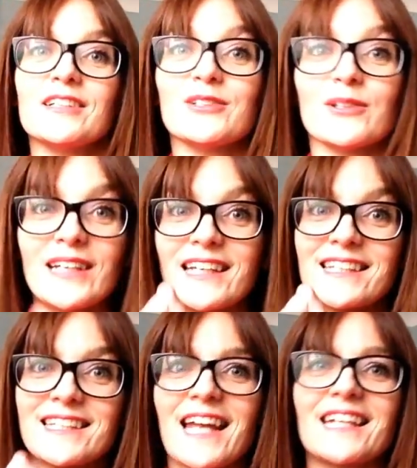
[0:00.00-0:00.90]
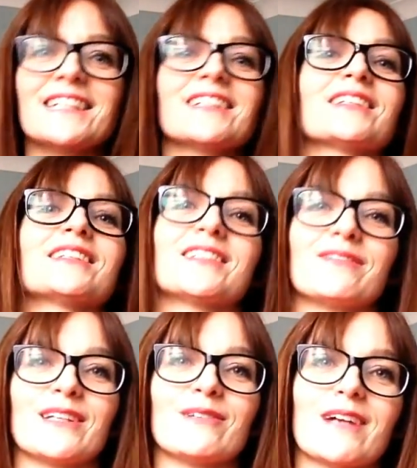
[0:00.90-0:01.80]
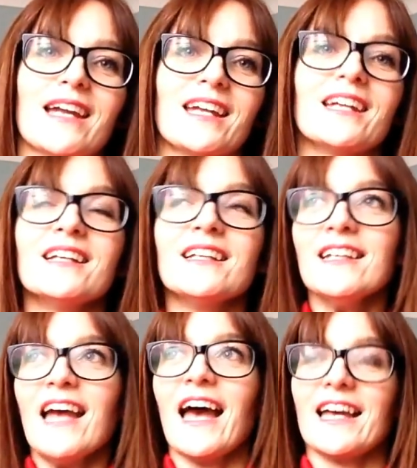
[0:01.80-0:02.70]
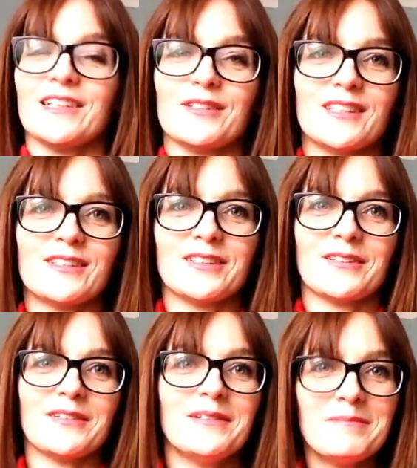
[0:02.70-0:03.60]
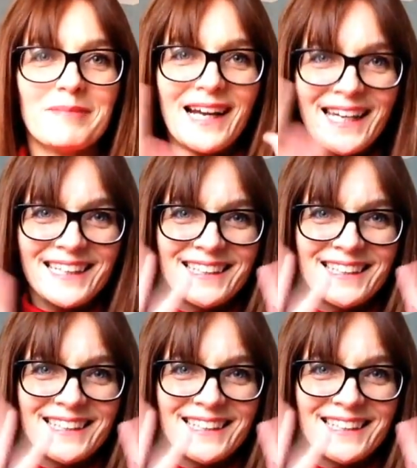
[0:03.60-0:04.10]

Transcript: join in the challenge because it's really great. And I'll see you soon. Bye.